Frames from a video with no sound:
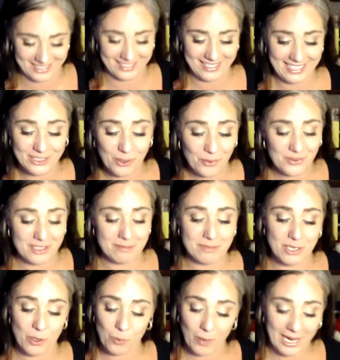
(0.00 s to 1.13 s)
He told them
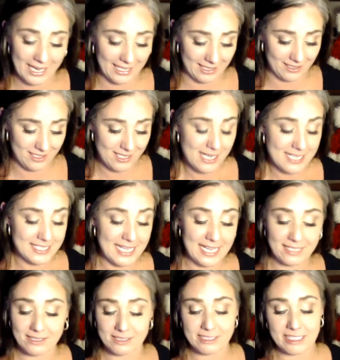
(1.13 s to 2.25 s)
no way, saying
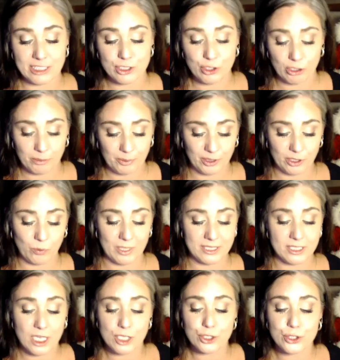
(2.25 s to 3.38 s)
that the interpreter was